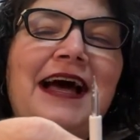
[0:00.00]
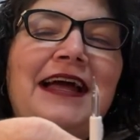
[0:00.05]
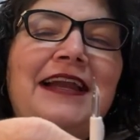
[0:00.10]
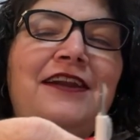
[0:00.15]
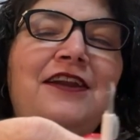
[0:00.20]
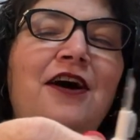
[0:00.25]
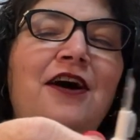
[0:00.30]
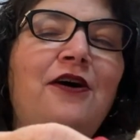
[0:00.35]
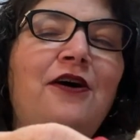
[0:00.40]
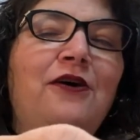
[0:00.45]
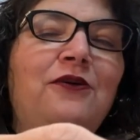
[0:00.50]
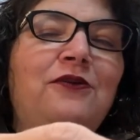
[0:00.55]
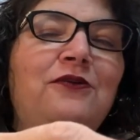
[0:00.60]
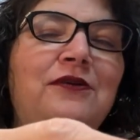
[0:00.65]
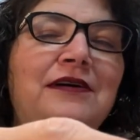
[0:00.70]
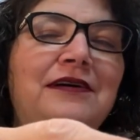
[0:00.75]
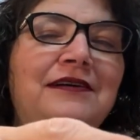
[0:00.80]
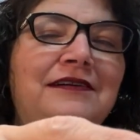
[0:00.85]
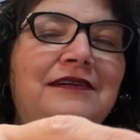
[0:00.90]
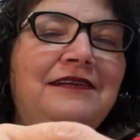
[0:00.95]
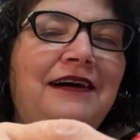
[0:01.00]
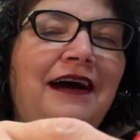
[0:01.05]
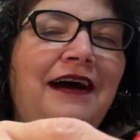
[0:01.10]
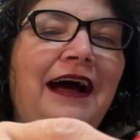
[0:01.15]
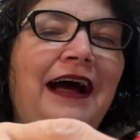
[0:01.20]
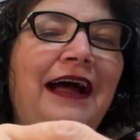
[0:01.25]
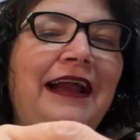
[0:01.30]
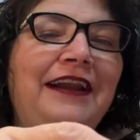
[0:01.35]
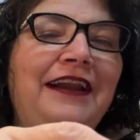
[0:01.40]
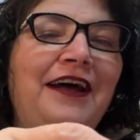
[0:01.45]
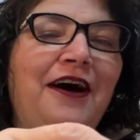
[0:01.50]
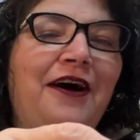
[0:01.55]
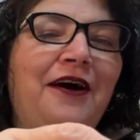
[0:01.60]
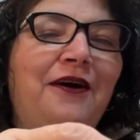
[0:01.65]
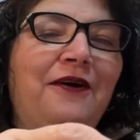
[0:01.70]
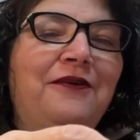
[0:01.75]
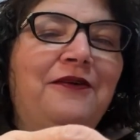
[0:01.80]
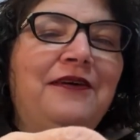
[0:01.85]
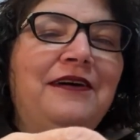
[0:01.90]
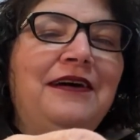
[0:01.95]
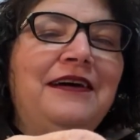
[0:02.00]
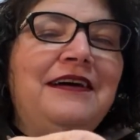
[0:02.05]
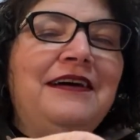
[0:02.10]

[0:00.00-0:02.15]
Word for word: I know, I know.